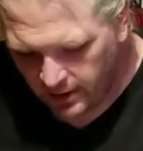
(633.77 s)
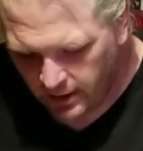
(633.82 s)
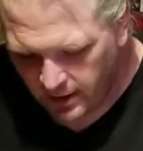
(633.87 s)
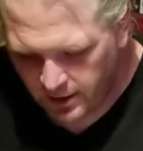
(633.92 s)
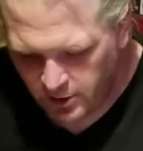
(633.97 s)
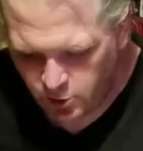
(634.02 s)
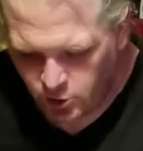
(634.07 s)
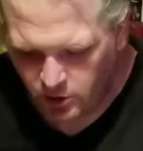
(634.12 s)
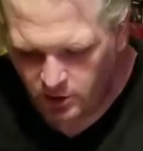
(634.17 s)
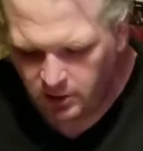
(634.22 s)

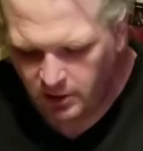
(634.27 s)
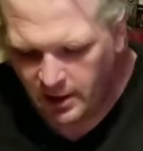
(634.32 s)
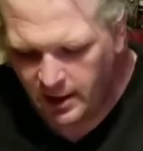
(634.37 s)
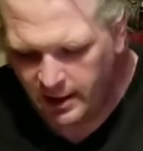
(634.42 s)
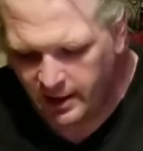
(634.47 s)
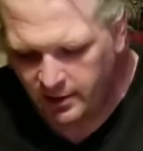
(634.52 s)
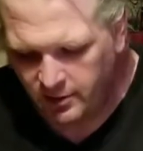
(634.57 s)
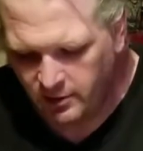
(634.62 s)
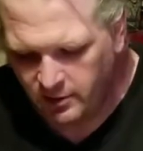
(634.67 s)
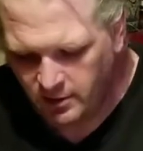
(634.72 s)
should
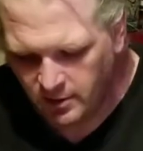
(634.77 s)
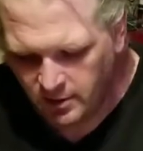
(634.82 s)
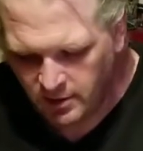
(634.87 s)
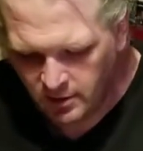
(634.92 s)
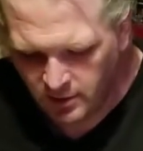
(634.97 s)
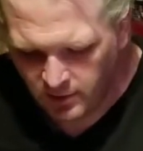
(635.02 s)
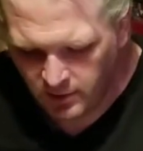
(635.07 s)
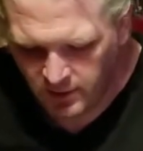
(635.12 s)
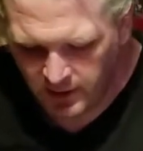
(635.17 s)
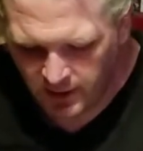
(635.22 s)
line
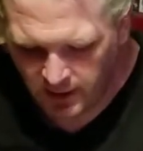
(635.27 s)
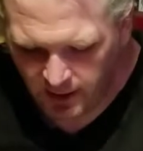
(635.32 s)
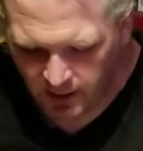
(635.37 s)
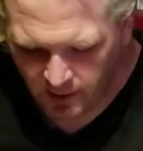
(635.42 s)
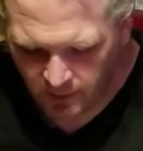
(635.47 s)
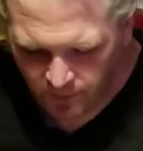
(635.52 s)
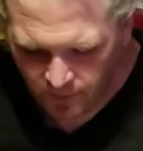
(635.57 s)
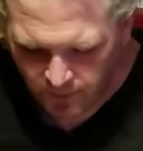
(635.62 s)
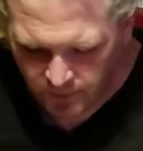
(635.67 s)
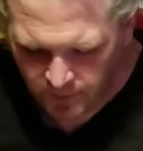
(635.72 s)
the
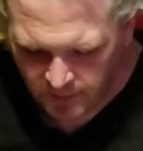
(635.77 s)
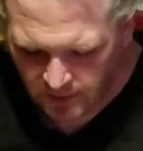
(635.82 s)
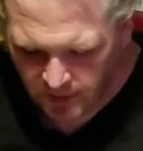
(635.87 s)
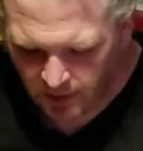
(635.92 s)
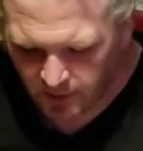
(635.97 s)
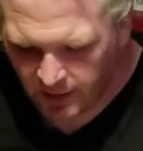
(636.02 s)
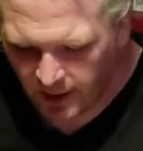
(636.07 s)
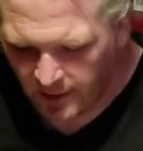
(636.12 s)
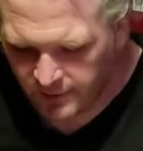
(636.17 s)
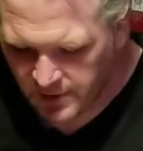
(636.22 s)

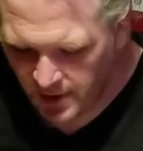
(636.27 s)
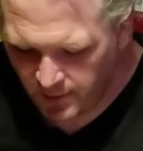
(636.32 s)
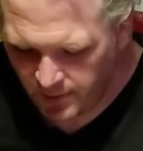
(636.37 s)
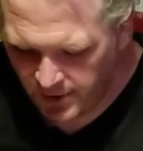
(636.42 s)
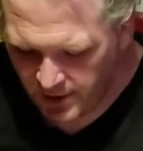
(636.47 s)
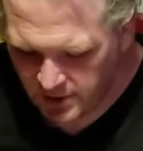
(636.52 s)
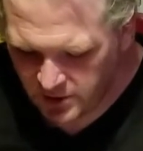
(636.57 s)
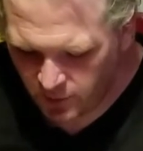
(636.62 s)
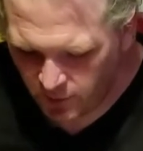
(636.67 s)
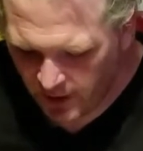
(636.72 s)
graves up
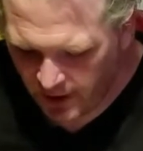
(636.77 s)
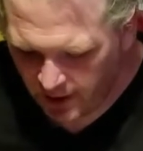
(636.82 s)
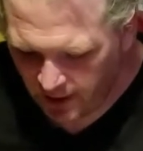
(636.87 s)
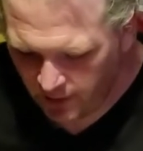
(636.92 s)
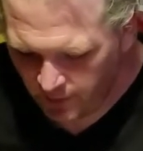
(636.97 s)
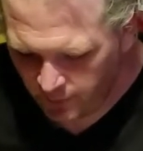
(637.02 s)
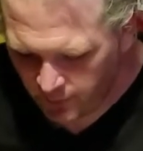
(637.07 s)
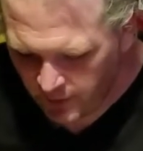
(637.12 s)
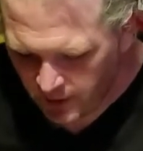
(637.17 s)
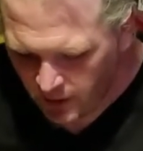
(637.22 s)
this way
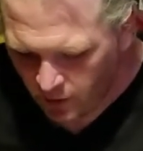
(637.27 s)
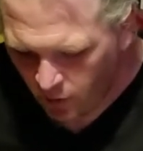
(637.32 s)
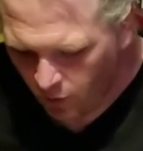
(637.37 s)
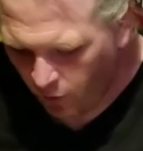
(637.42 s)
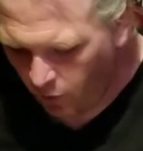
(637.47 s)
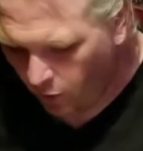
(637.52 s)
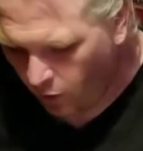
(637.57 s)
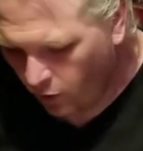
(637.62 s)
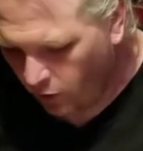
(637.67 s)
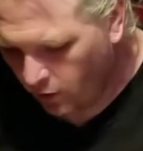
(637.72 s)

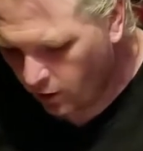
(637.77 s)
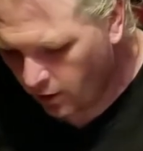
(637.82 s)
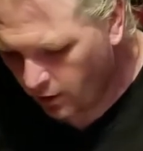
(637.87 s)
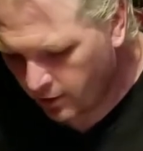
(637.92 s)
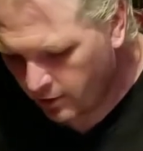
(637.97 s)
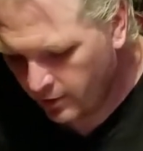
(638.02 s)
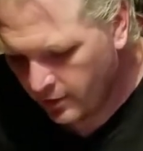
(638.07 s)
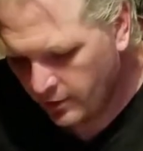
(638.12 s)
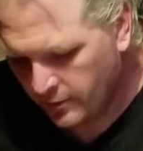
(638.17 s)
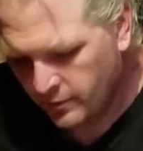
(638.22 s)
or
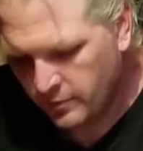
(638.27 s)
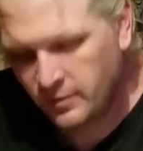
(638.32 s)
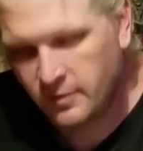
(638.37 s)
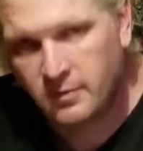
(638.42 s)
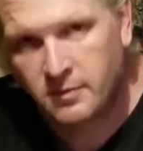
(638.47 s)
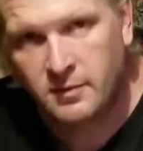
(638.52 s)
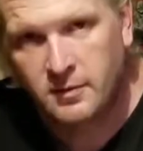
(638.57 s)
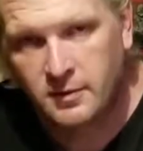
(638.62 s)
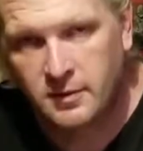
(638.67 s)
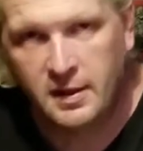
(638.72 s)

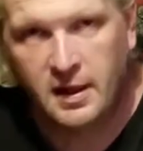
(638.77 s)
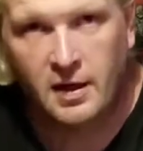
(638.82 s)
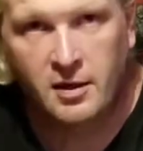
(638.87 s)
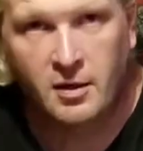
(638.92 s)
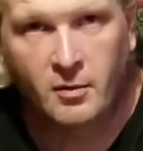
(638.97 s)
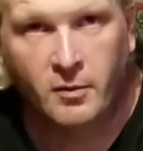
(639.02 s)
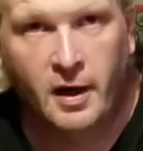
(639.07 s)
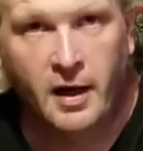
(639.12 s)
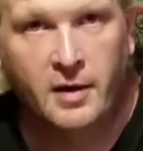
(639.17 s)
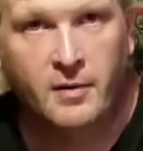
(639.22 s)
the other way?
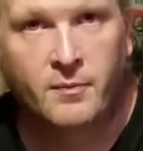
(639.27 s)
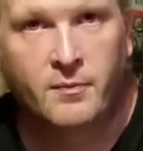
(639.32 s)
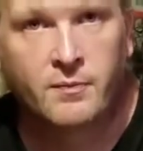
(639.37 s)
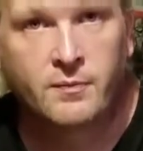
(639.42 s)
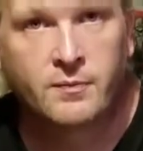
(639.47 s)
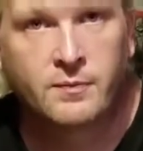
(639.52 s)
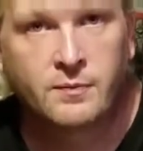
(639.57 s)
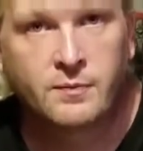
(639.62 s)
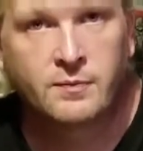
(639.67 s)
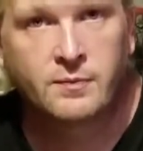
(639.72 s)

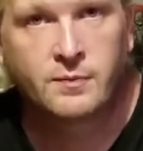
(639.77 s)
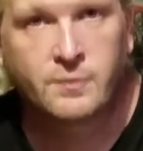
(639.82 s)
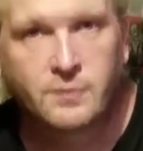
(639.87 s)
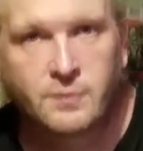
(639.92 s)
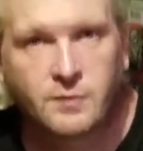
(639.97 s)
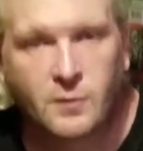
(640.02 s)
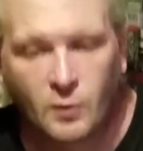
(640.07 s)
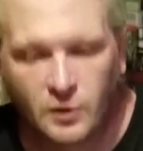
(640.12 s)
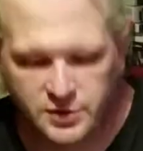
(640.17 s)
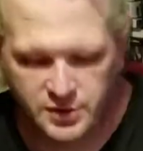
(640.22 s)

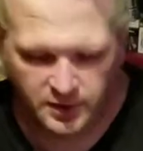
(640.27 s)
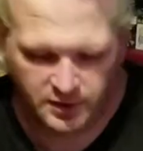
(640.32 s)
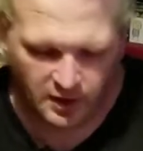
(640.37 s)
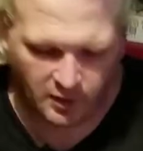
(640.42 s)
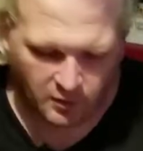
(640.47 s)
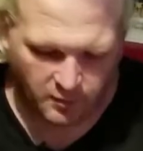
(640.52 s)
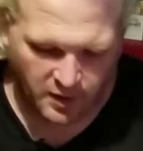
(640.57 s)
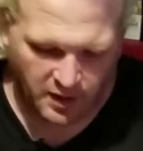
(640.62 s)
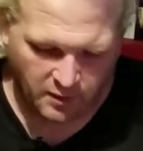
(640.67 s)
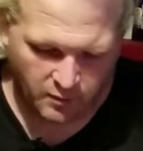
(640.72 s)
Which do you think would
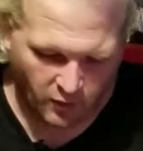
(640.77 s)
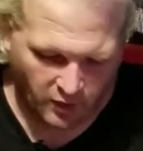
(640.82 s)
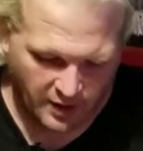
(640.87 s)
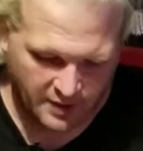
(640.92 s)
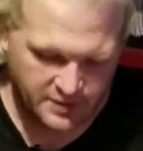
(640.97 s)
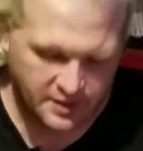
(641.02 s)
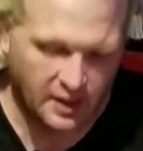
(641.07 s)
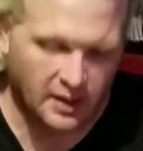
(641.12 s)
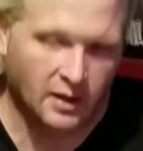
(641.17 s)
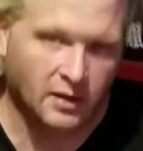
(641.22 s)
be more
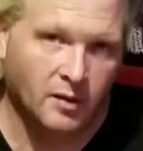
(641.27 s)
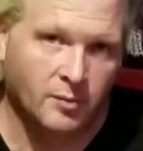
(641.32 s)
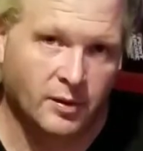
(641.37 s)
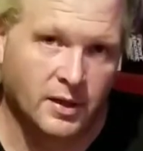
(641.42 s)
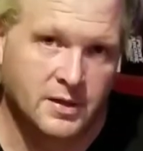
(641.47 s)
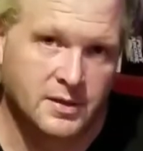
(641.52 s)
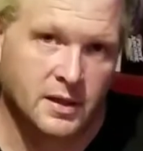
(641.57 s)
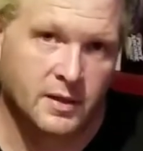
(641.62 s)
aesthetically pleasing?